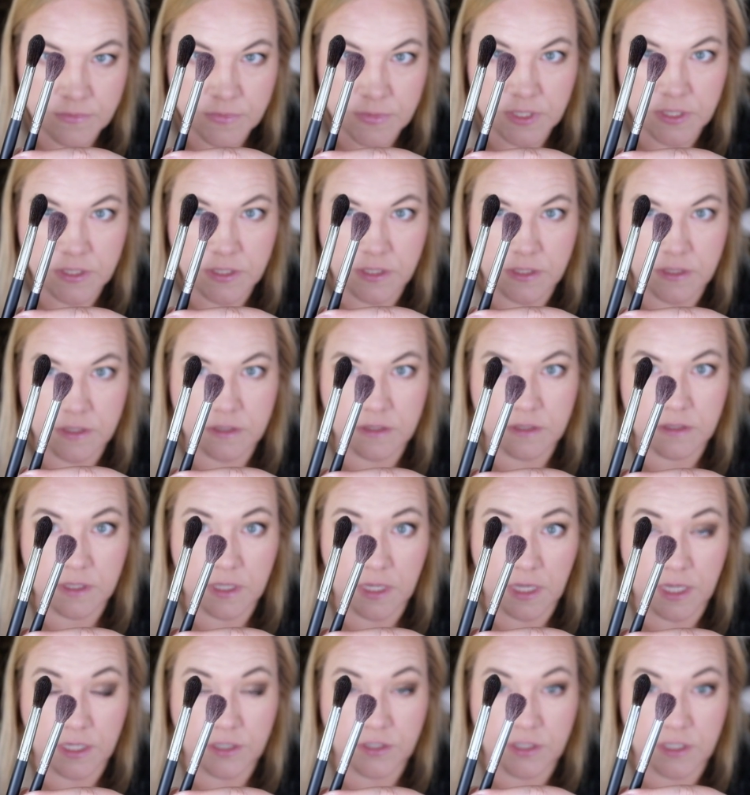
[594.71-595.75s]
This is
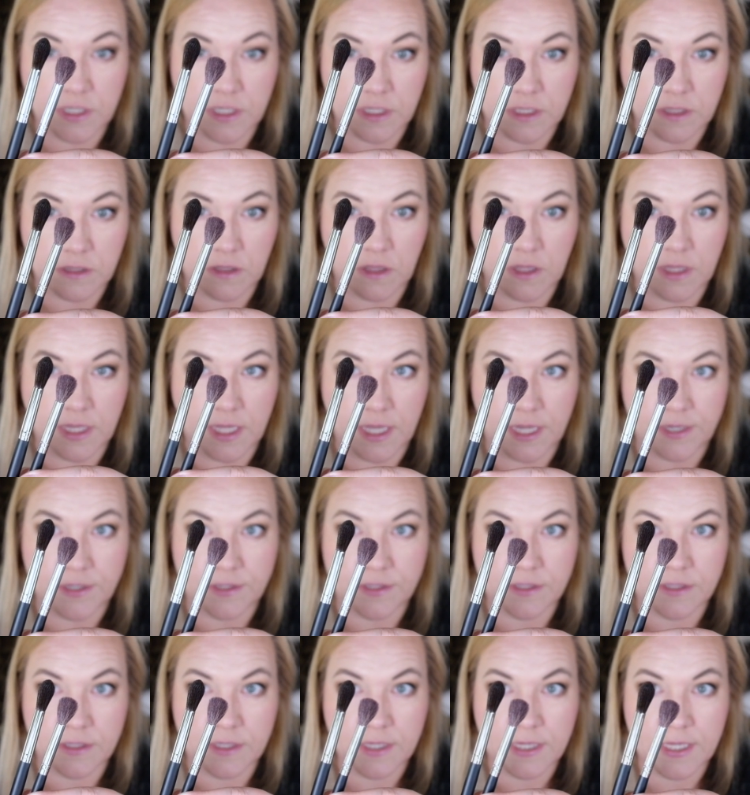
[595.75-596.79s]
actually a lot
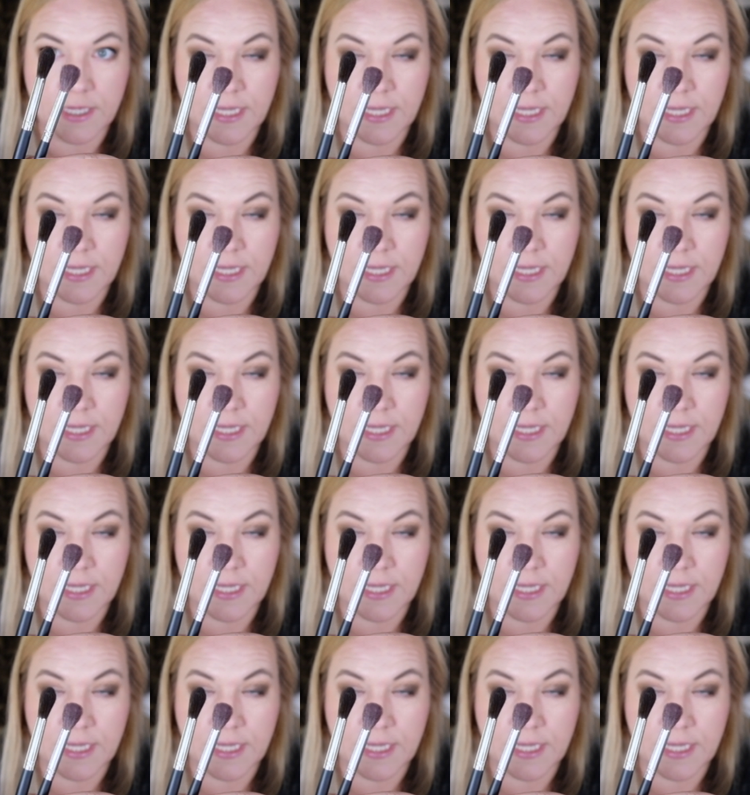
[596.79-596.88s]
lighter.